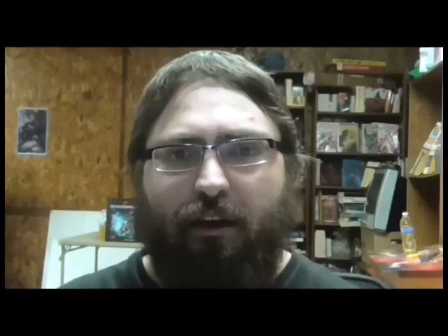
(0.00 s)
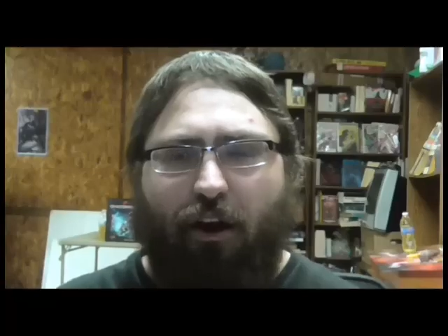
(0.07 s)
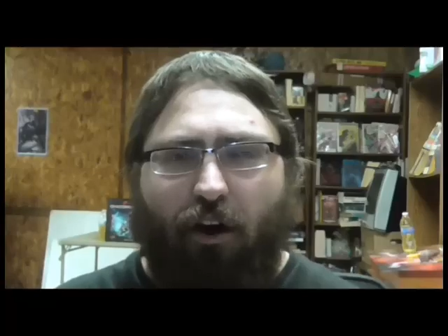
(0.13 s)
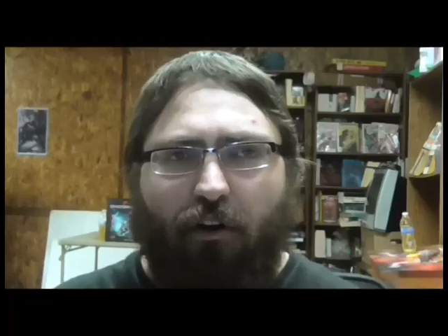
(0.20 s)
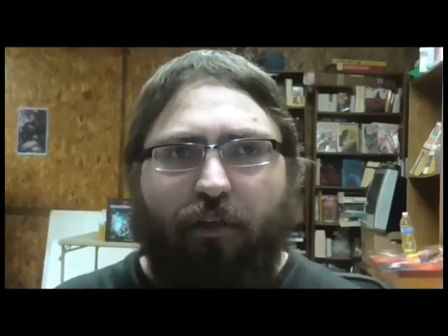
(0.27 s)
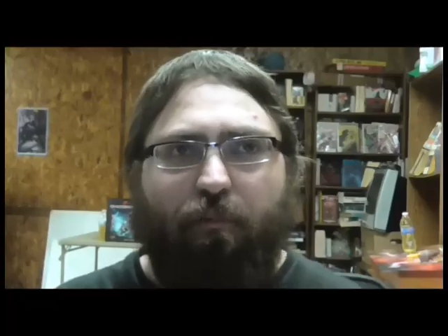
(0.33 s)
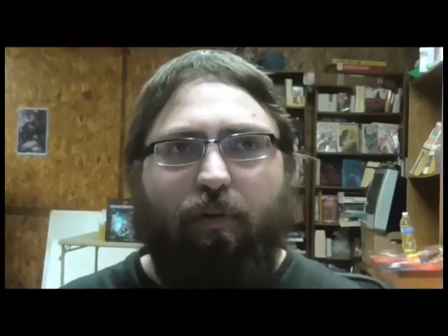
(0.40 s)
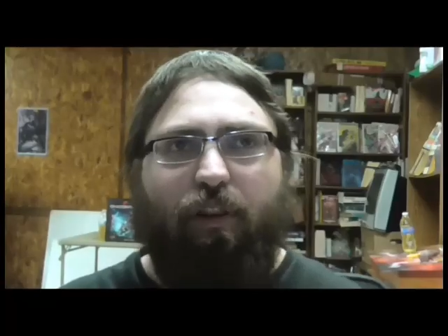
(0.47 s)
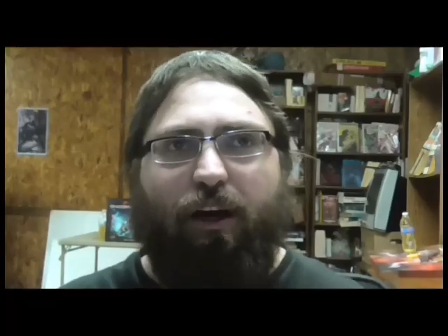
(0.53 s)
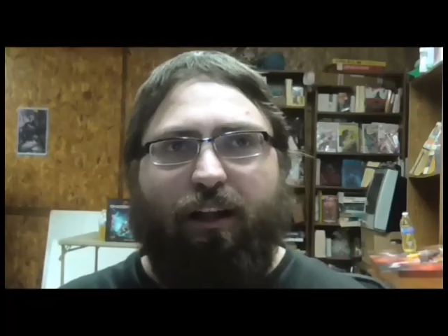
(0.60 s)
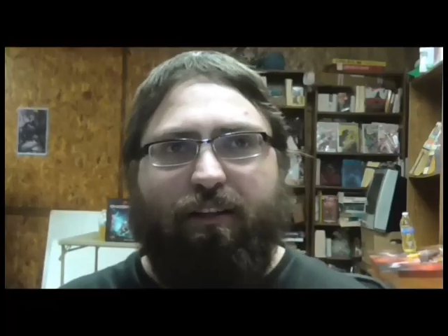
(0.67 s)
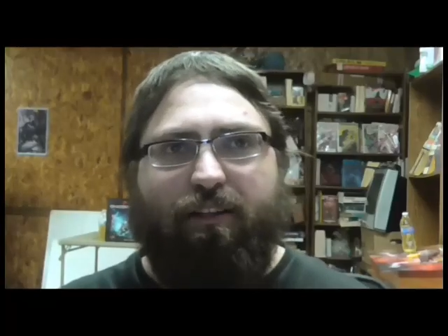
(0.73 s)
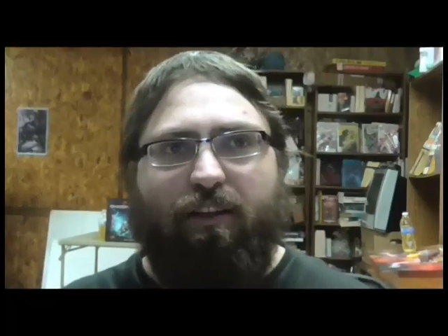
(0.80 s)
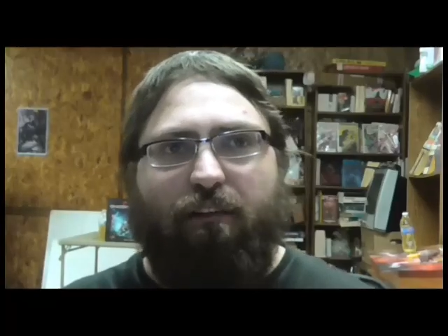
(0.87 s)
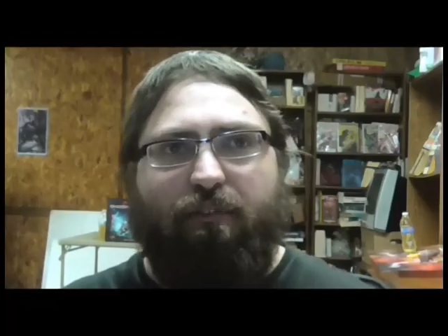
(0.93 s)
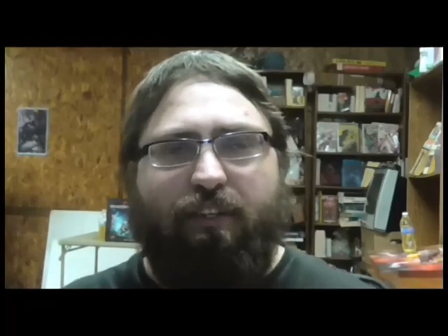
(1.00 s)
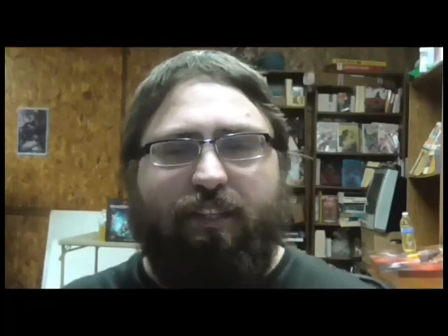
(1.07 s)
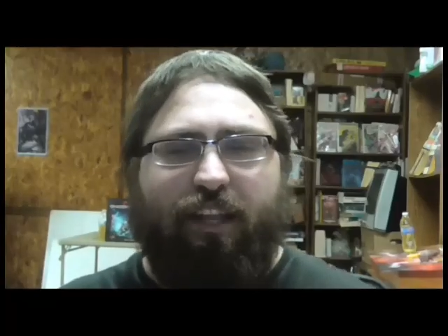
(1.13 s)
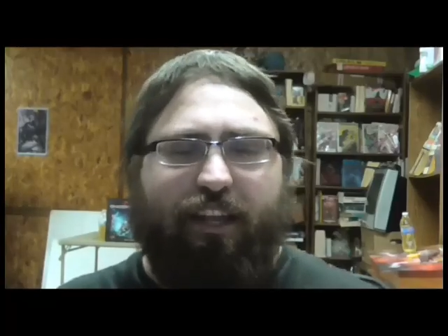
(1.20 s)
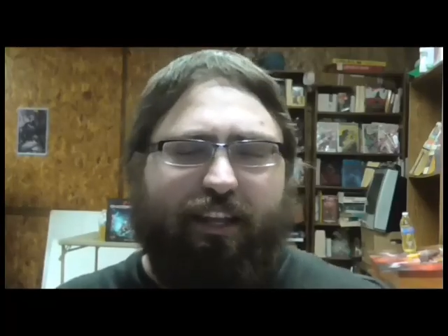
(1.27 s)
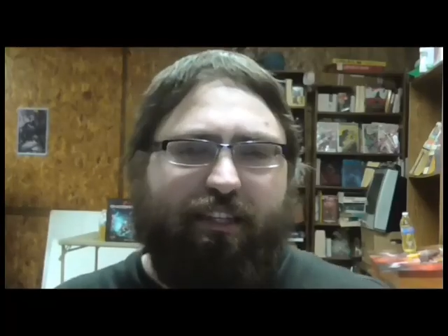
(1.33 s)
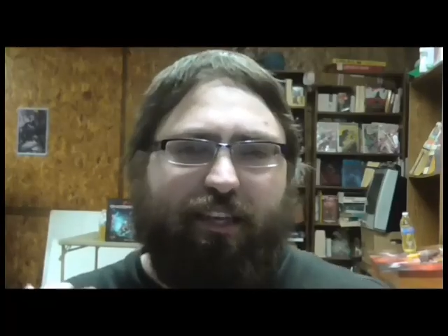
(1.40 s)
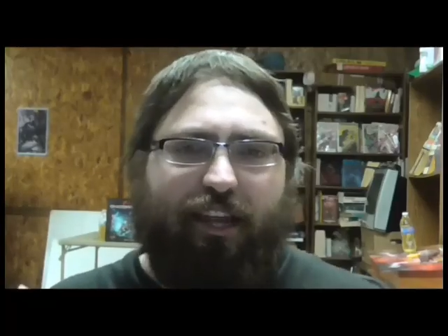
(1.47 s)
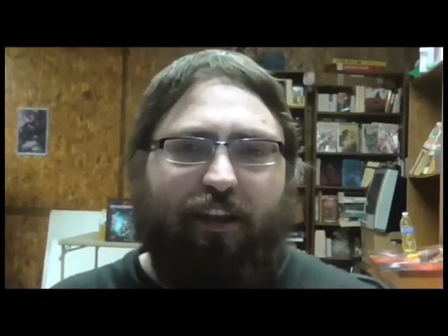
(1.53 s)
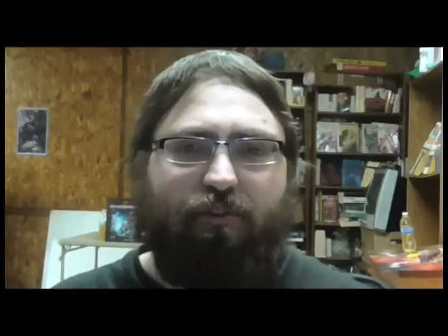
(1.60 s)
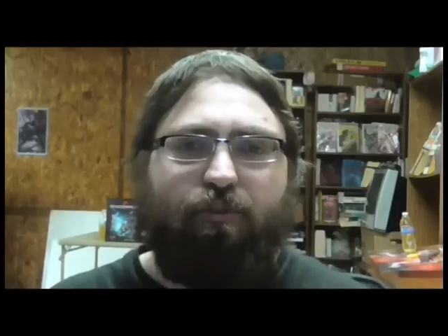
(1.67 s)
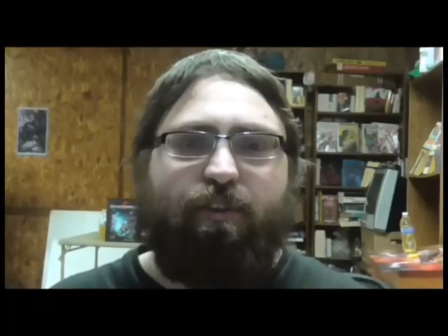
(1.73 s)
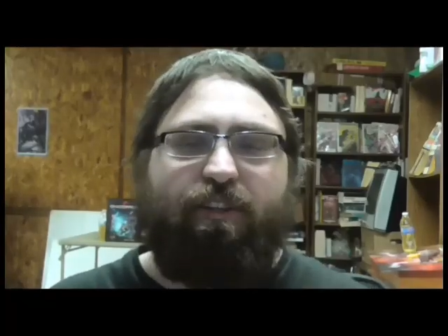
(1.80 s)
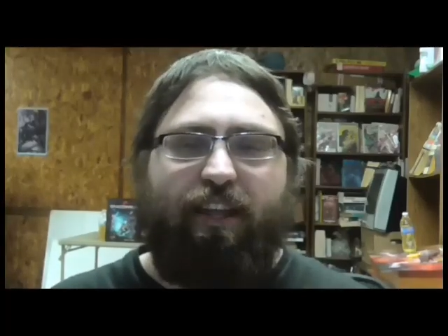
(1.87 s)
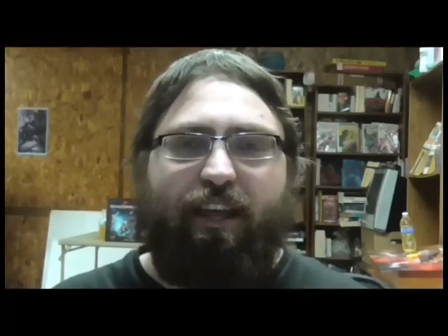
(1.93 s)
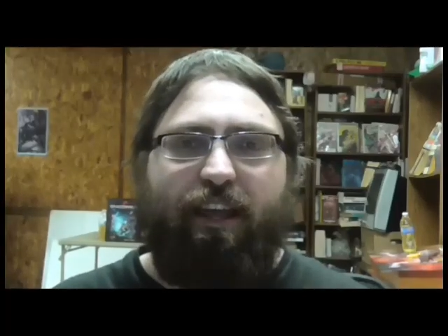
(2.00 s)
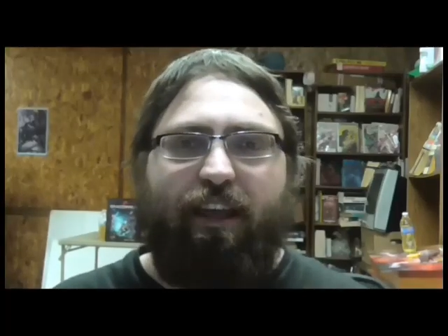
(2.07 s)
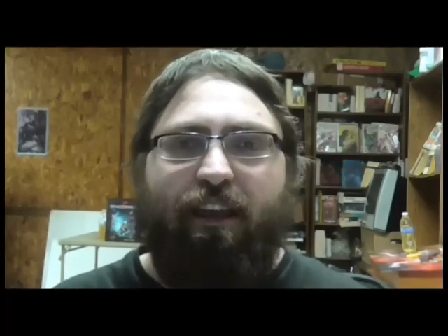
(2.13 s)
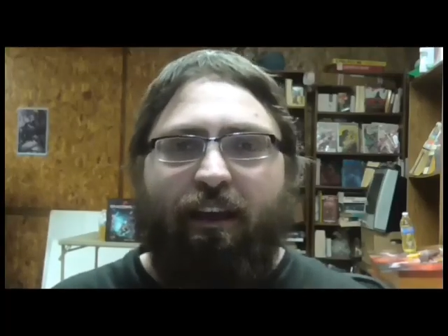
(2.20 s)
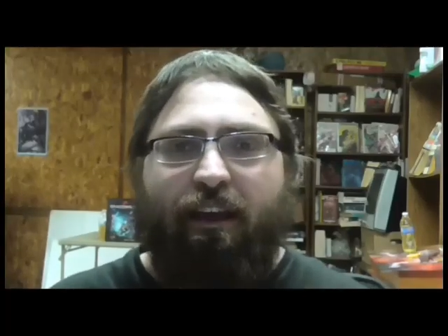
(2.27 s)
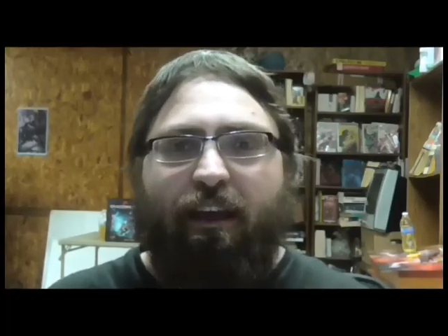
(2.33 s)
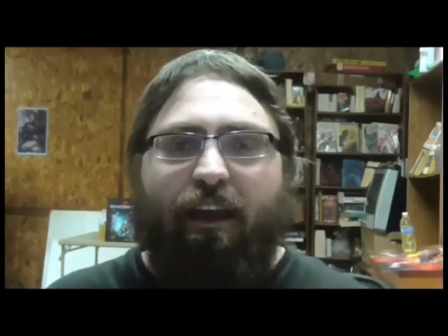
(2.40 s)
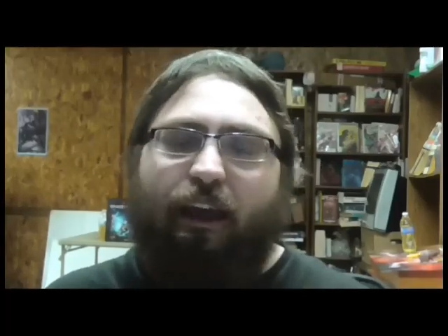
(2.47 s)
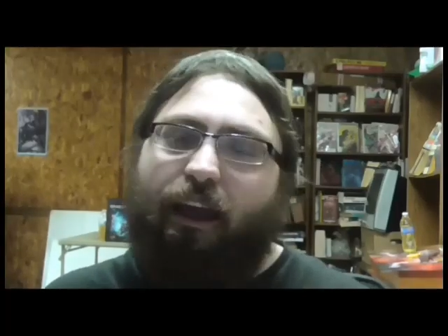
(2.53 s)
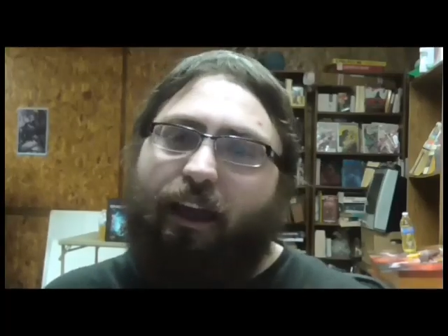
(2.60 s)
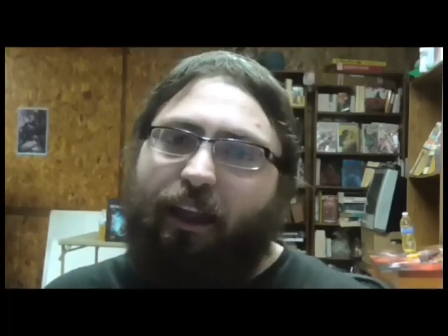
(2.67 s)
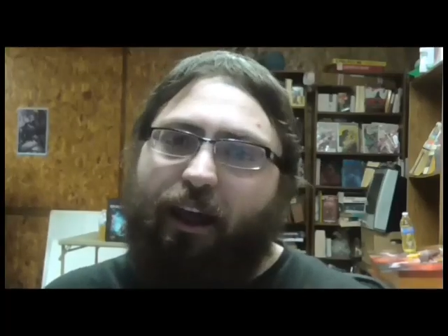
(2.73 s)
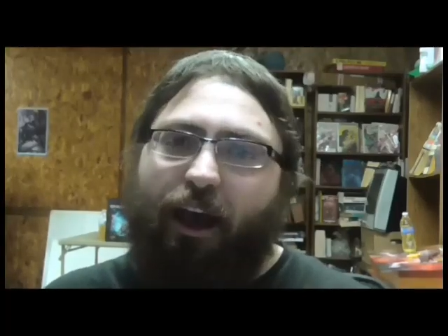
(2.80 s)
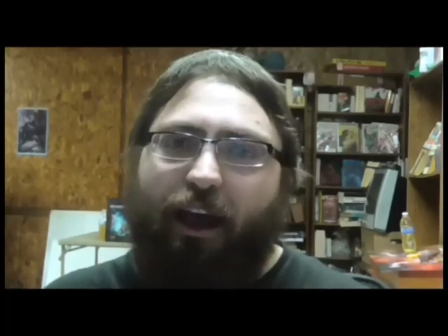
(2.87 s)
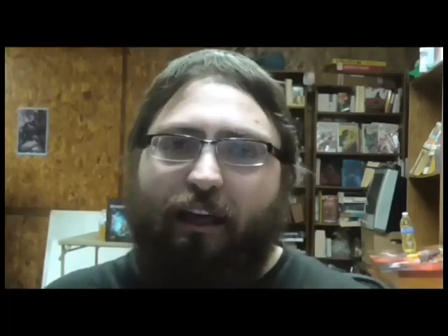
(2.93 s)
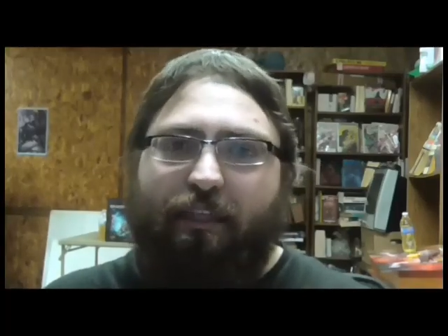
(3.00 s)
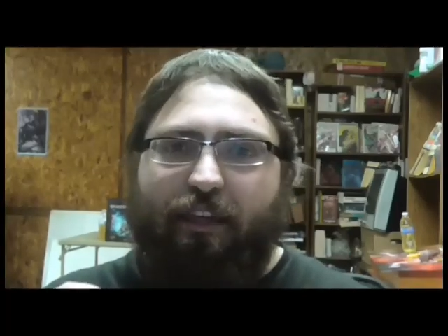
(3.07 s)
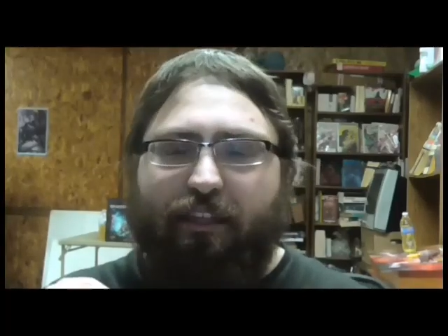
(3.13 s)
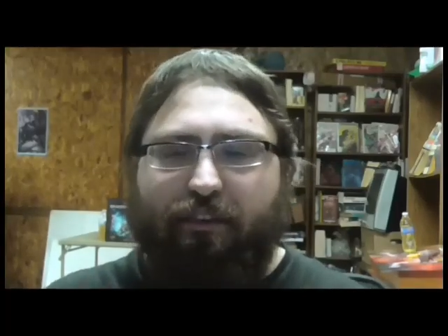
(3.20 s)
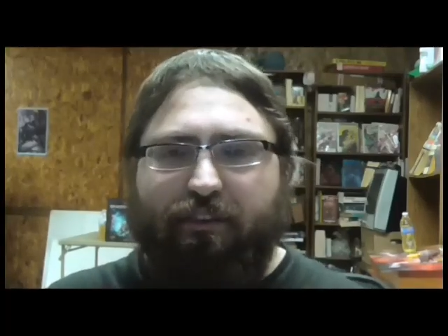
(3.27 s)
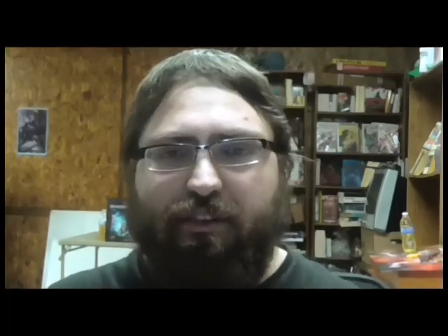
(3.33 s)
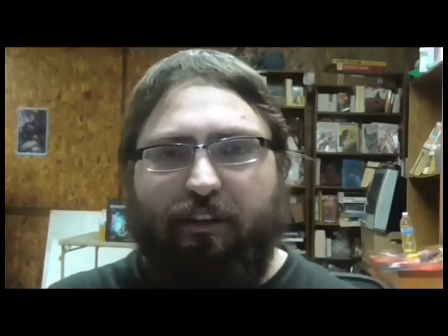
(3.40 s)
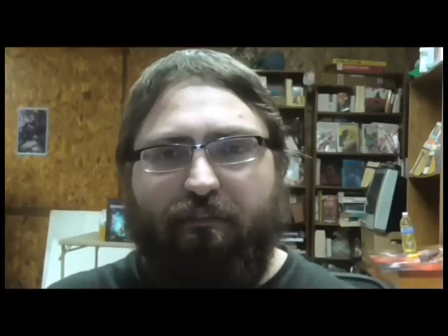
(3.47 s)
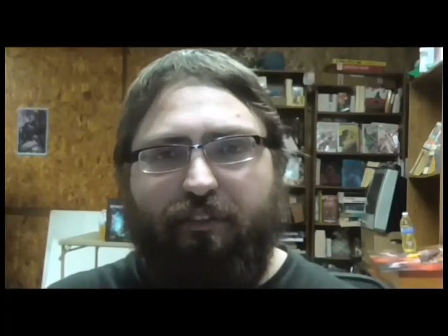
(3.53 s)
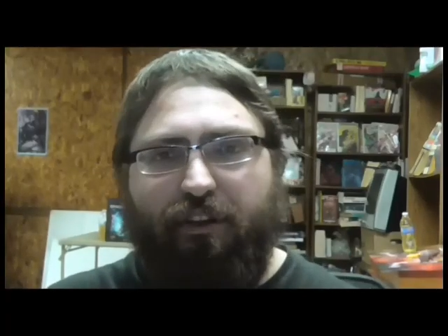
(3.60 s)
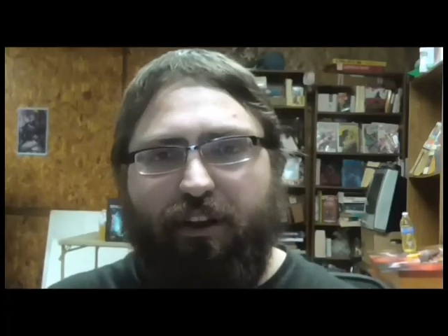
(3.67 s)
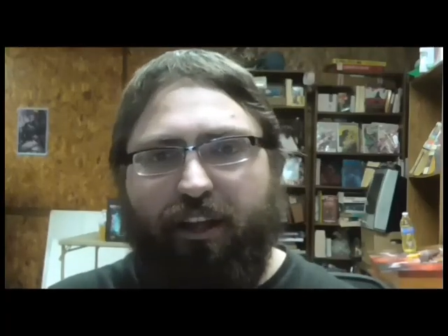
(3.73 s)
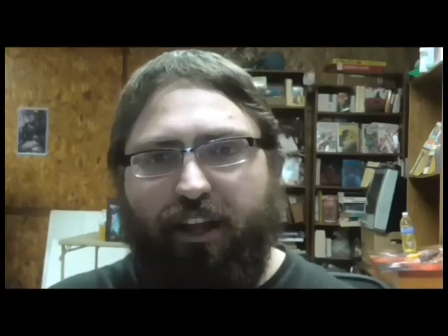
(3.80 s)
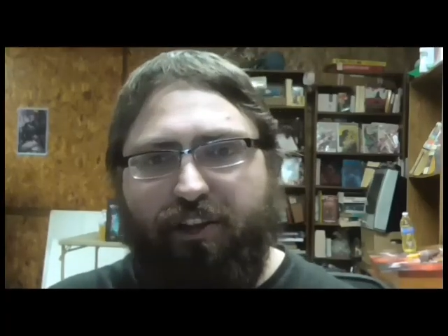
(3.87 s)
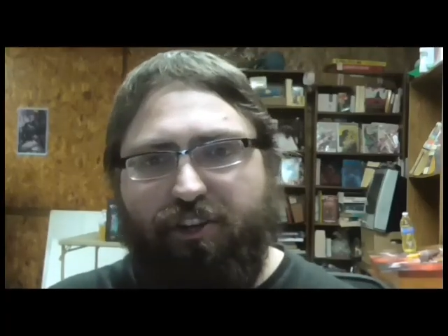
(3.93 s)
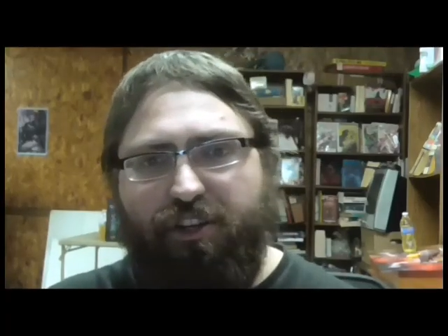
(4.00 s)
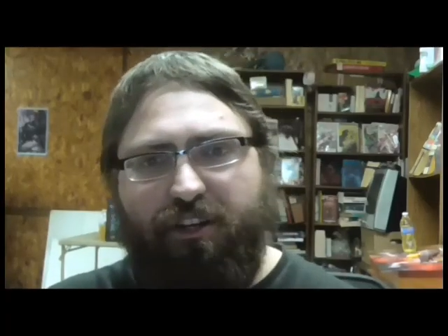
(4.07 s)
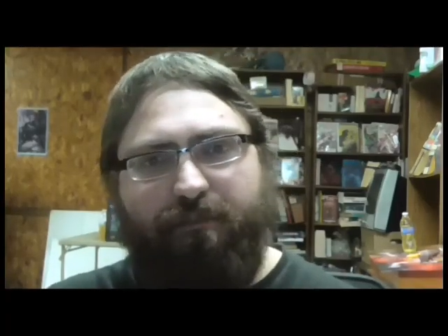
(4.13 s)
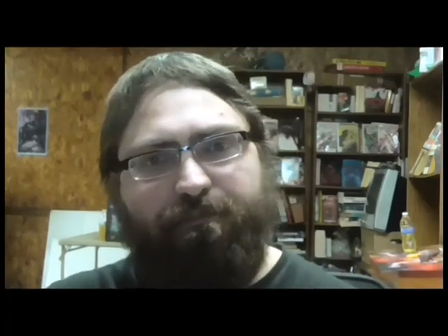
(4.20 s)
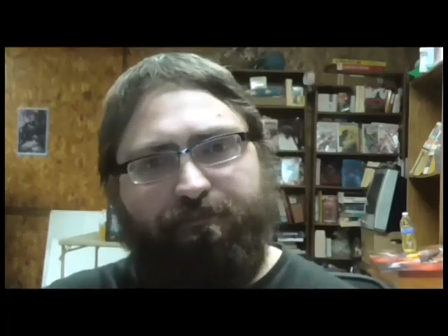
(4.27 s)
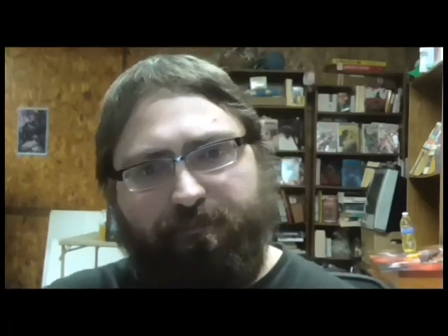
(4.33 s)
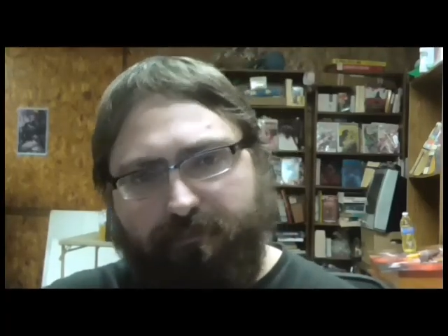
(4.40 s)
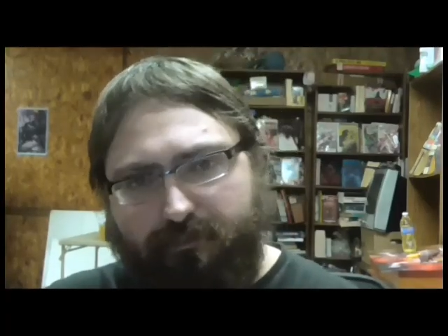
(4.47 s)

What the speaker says: All the plot stuff, it's like it's interesting, and I think there's enough there to get you